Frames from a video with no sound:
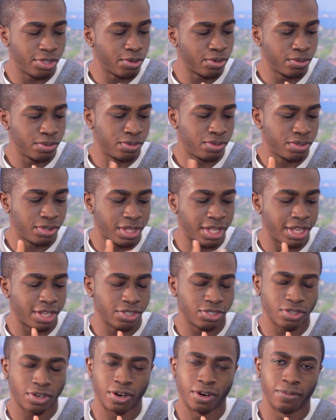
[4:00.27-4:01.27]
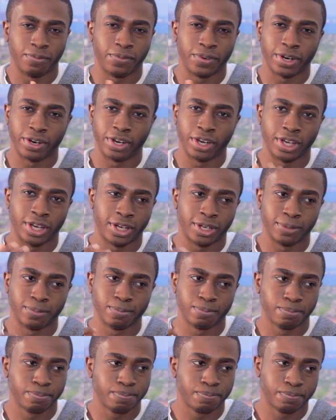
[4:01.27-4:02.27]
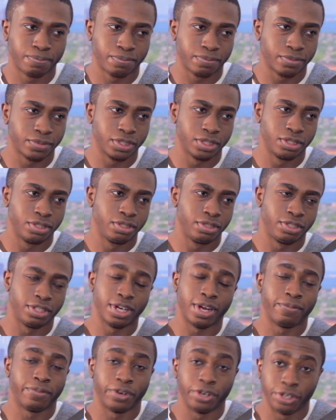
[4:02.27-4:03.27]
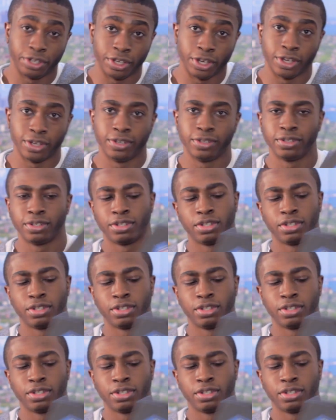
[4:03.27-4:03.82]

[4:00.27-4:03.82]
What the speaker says: those things aren't very, they're not very good.